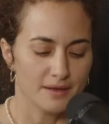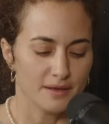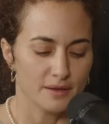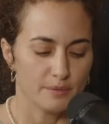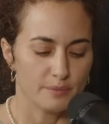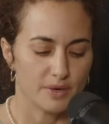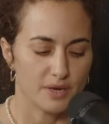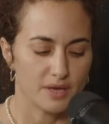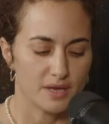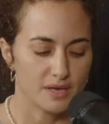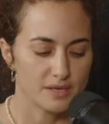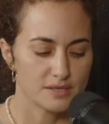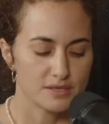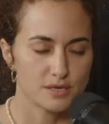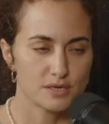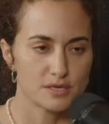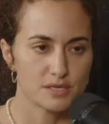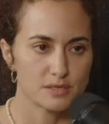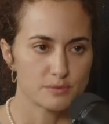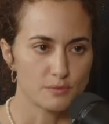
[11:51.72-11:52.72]
But kids are
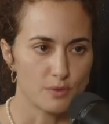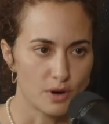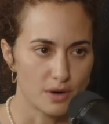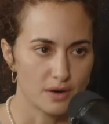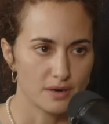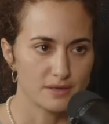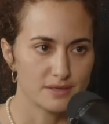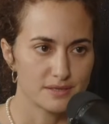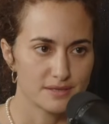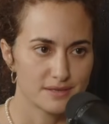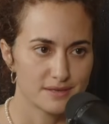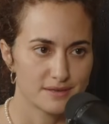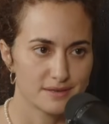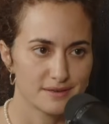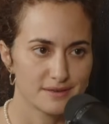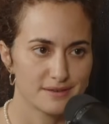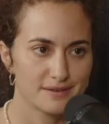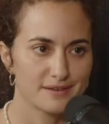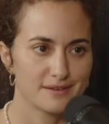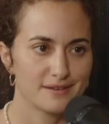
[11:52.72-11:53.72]
smart.
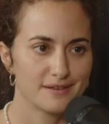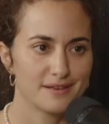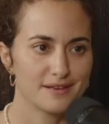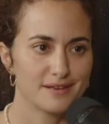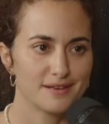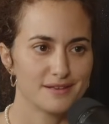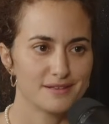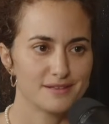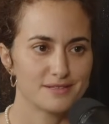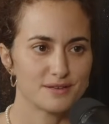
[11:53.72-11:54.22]
Kids